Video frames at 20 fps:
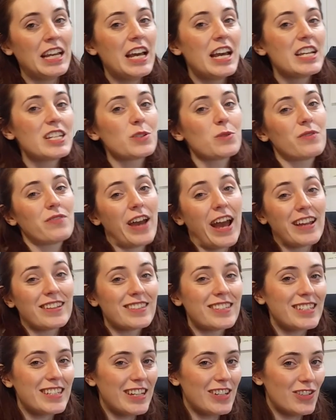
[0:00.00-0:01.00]
to have
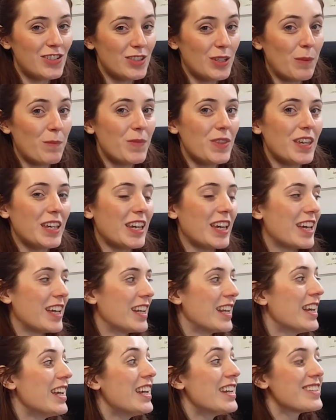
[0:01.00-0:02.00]
hand stitched something
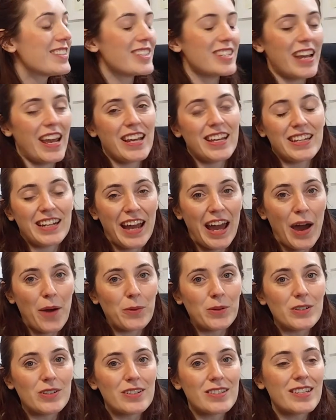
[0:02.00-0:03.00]
in, it's taken
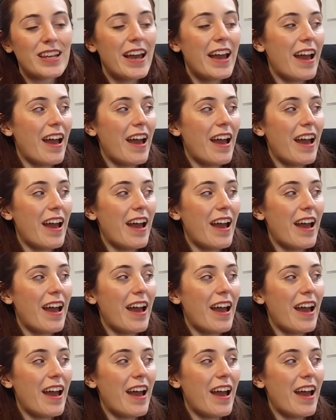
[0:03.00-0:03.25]
hours,